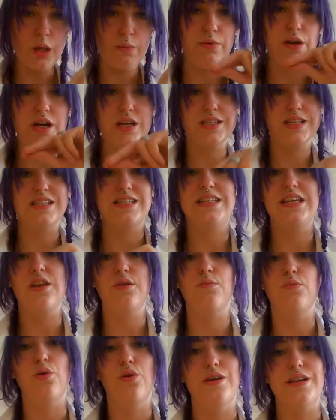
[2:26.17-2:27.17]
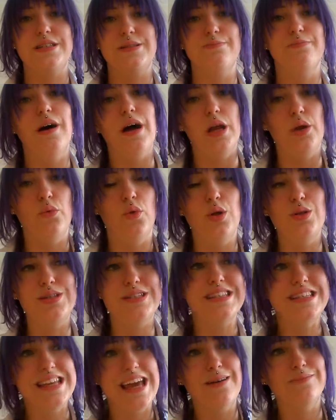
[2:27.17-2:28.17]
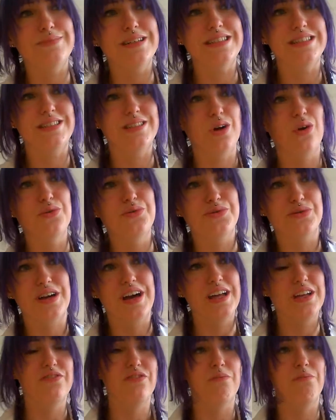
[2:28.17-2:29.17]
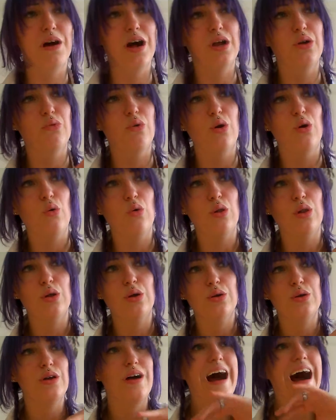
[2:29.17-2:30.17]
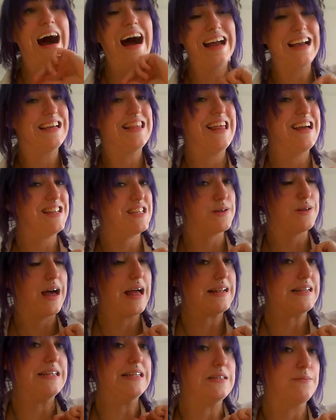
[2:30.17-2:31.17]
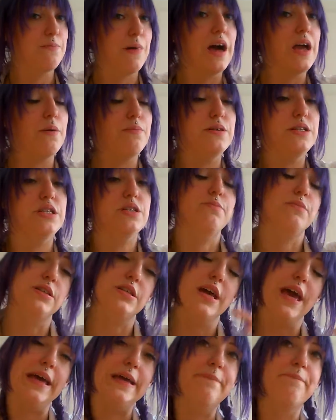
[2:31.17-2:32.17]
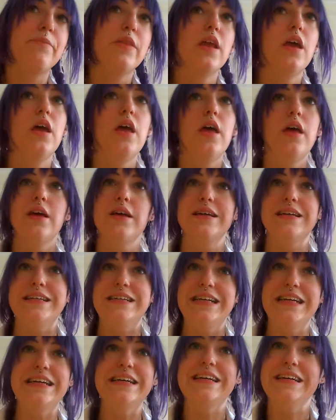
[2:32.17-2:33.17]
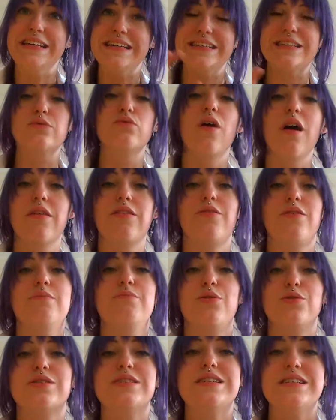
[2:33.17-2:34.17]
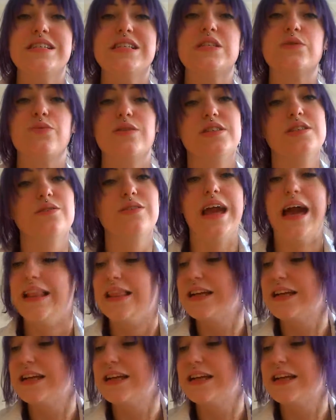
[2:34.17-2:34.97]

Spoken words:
because I see them more as bi-roles. Jem is also kind of a bi-role. That's at least my opinion, but hey. He's rather important in this one, so yeah,